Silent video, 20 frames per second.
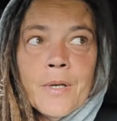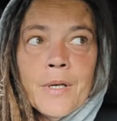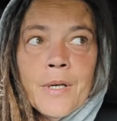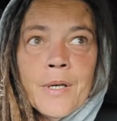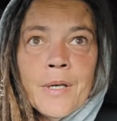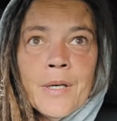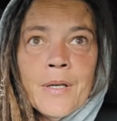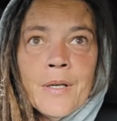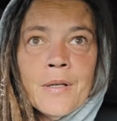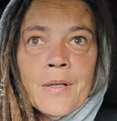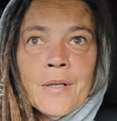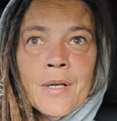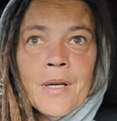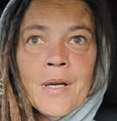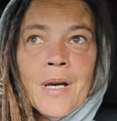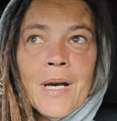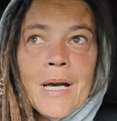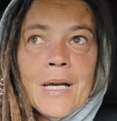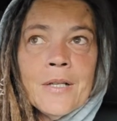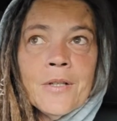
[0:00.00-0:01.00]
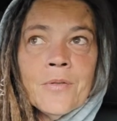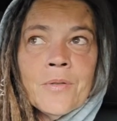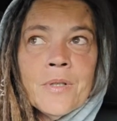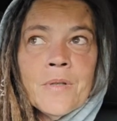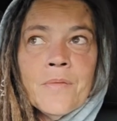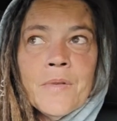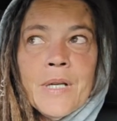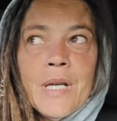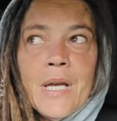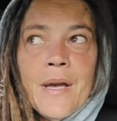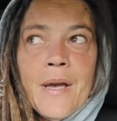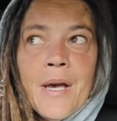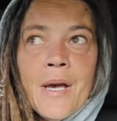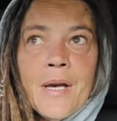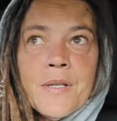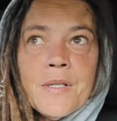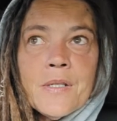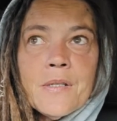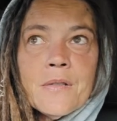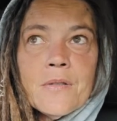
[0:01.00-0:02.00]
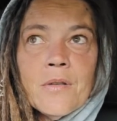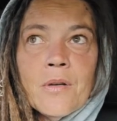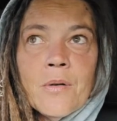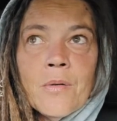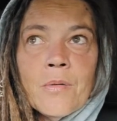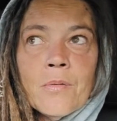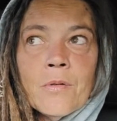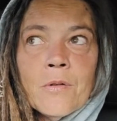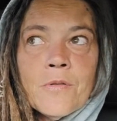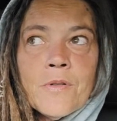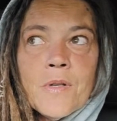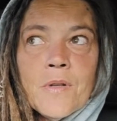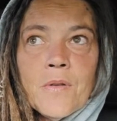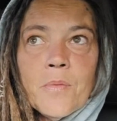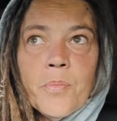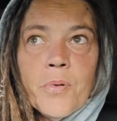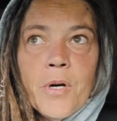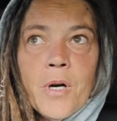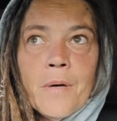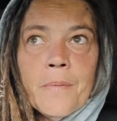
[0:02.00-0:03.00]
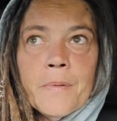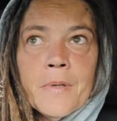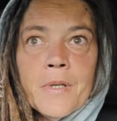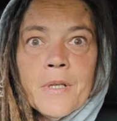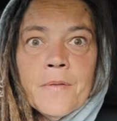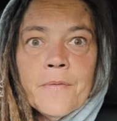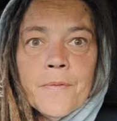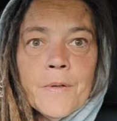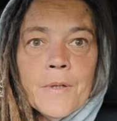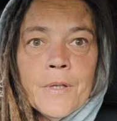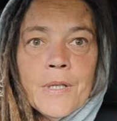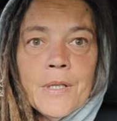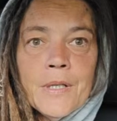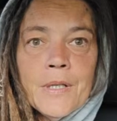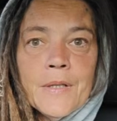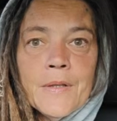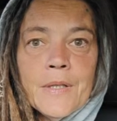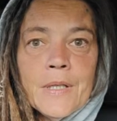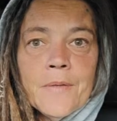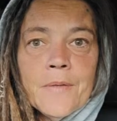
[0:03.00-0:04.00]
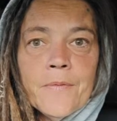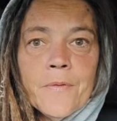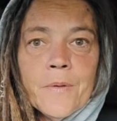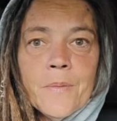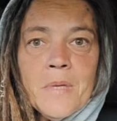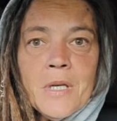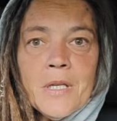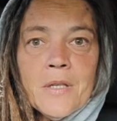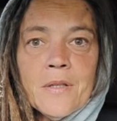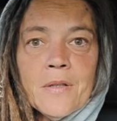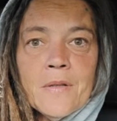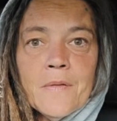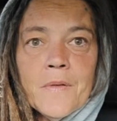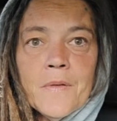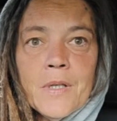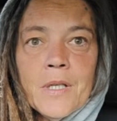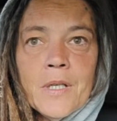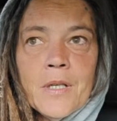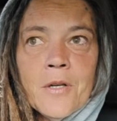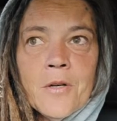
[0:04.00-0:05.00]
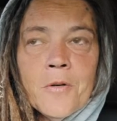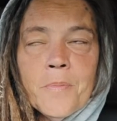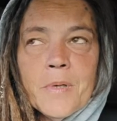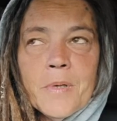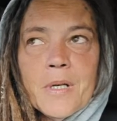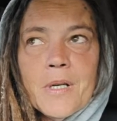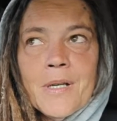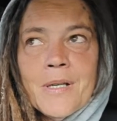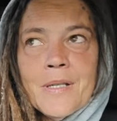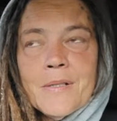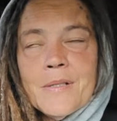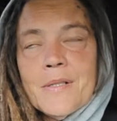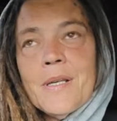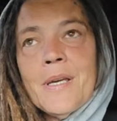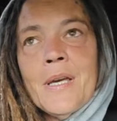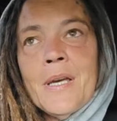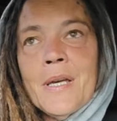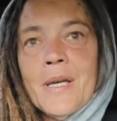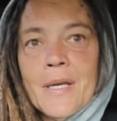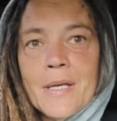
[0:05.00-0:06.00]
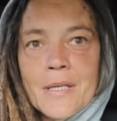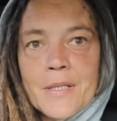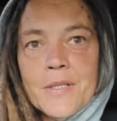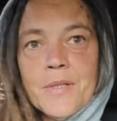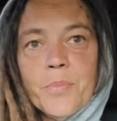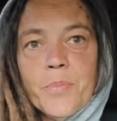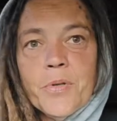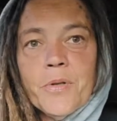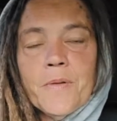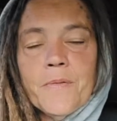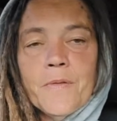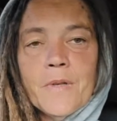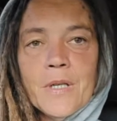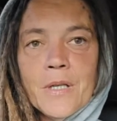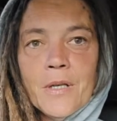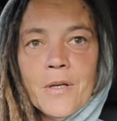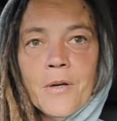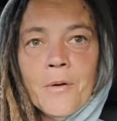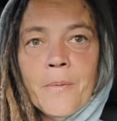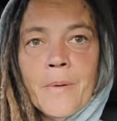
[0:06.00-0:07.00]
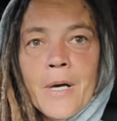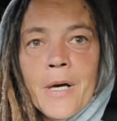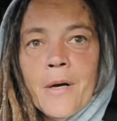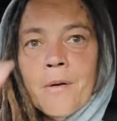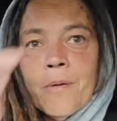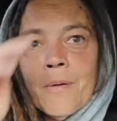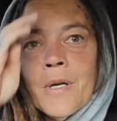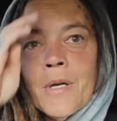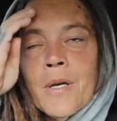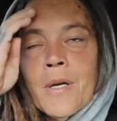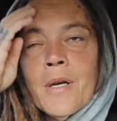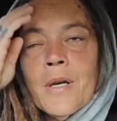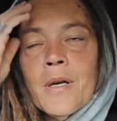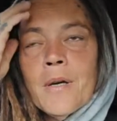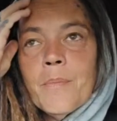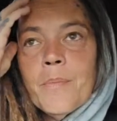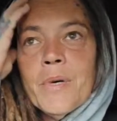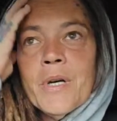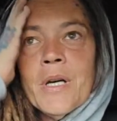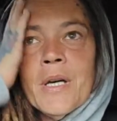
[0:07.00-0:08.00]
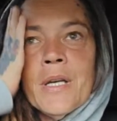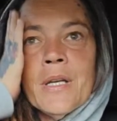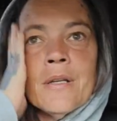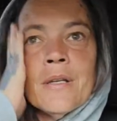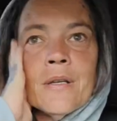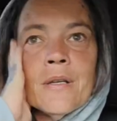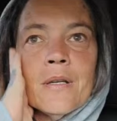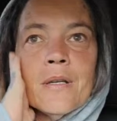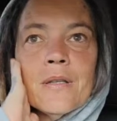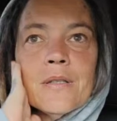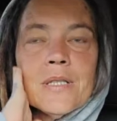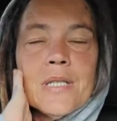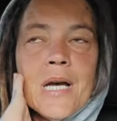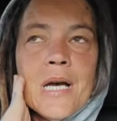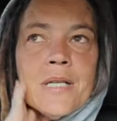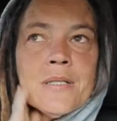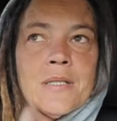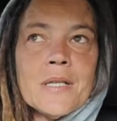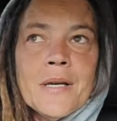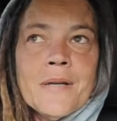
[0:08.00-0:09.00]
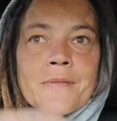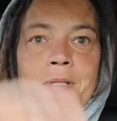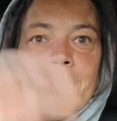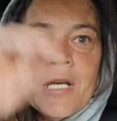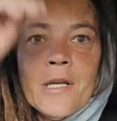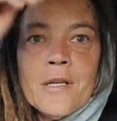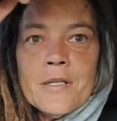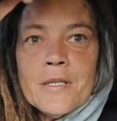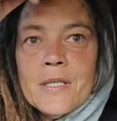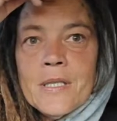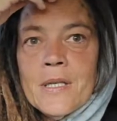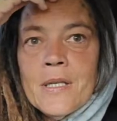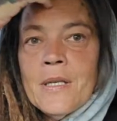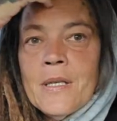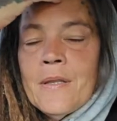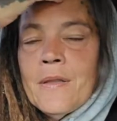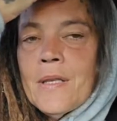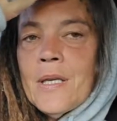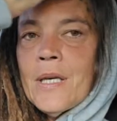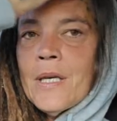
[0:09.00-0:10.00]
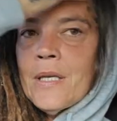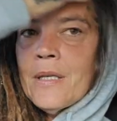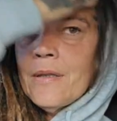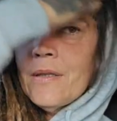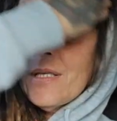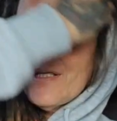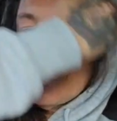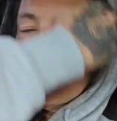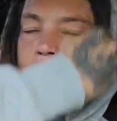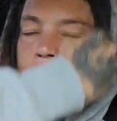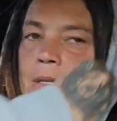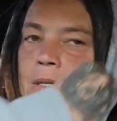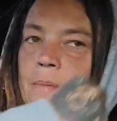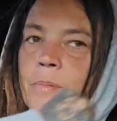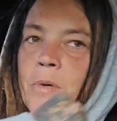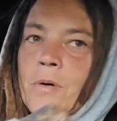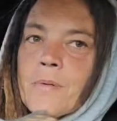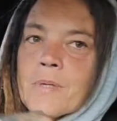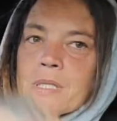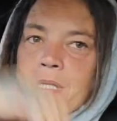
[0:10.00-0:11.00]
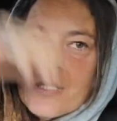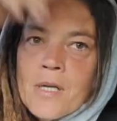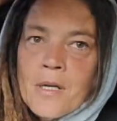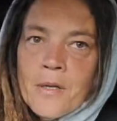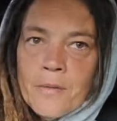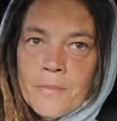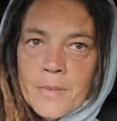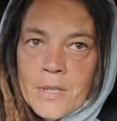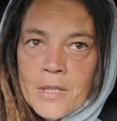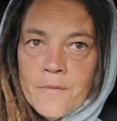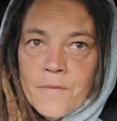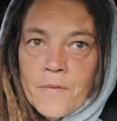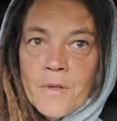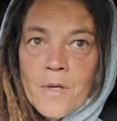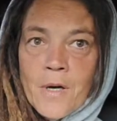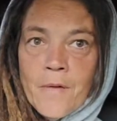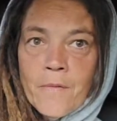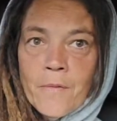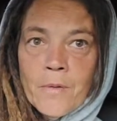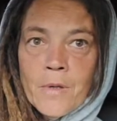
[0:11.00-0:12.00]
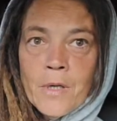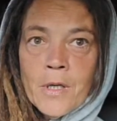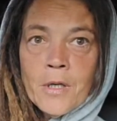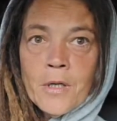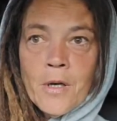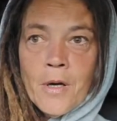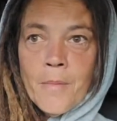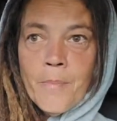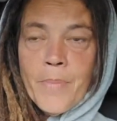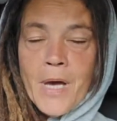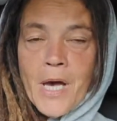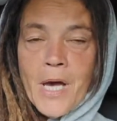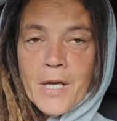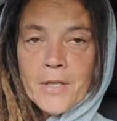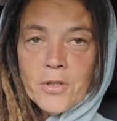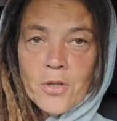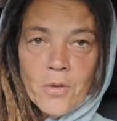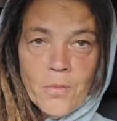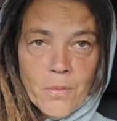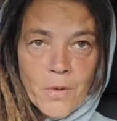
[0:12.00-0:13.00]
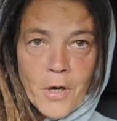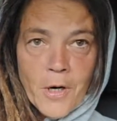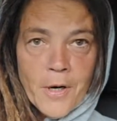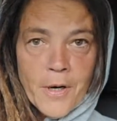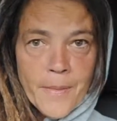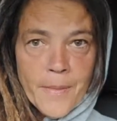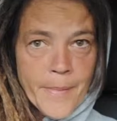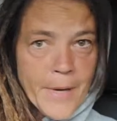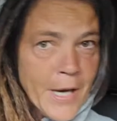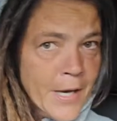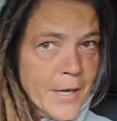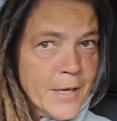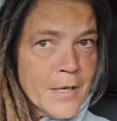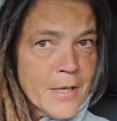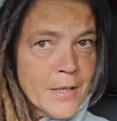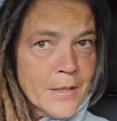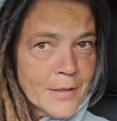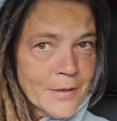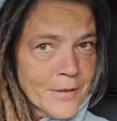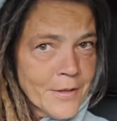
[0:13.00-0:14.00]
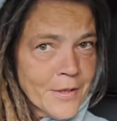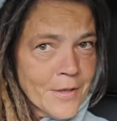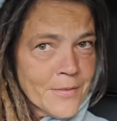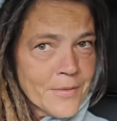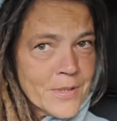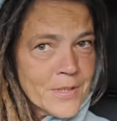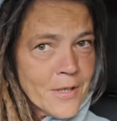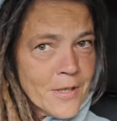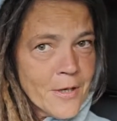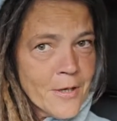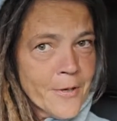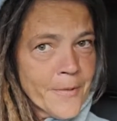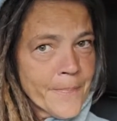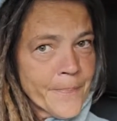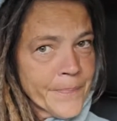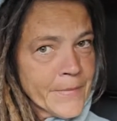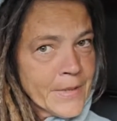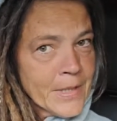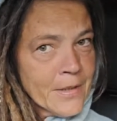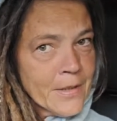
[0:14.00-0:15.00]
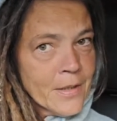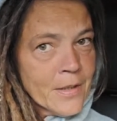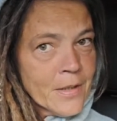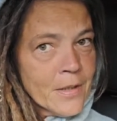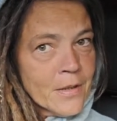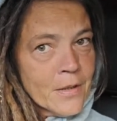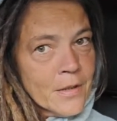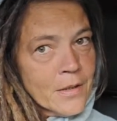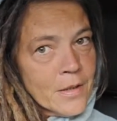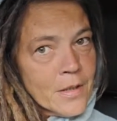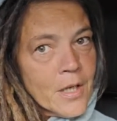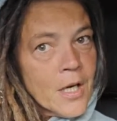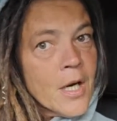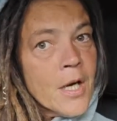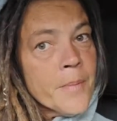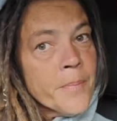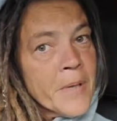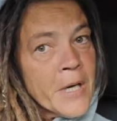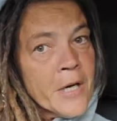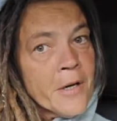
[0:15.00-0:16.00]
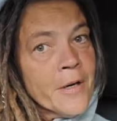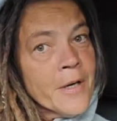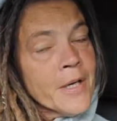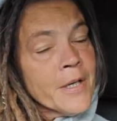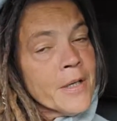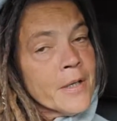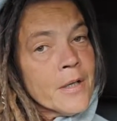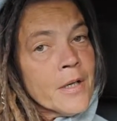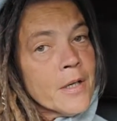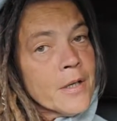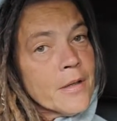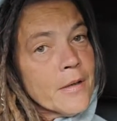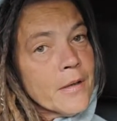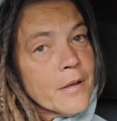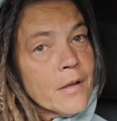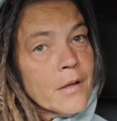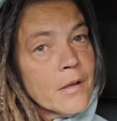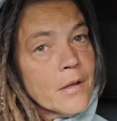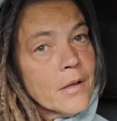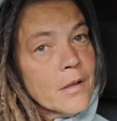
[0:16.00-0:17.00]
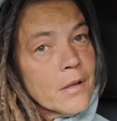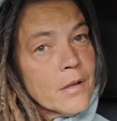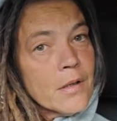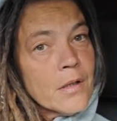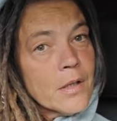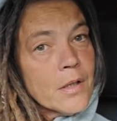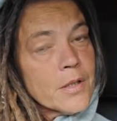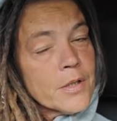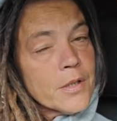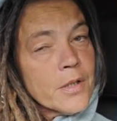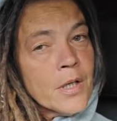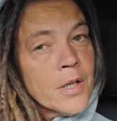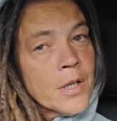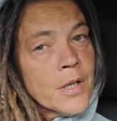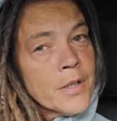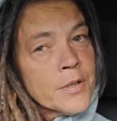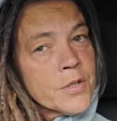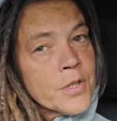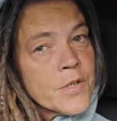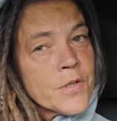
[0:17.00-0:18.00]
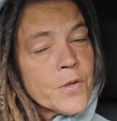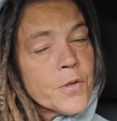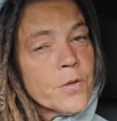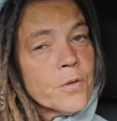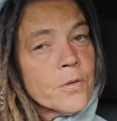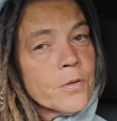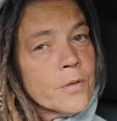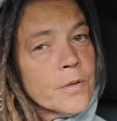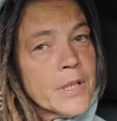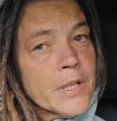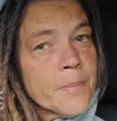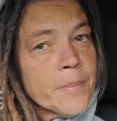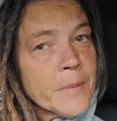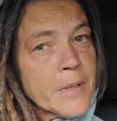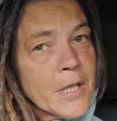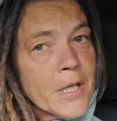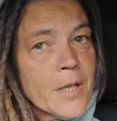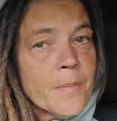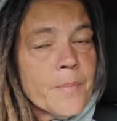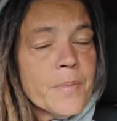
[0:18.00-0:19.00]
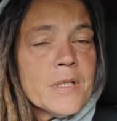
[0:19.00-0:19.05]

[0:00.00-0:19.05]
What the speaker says: And I don't even ask the owners of the property for anything for making the video because, hey, I get to put a video out. But 9 times out of 10, they end up always telling me, if you ever want to come back, don't worry about it, you know. So Perry, just Google hip camp.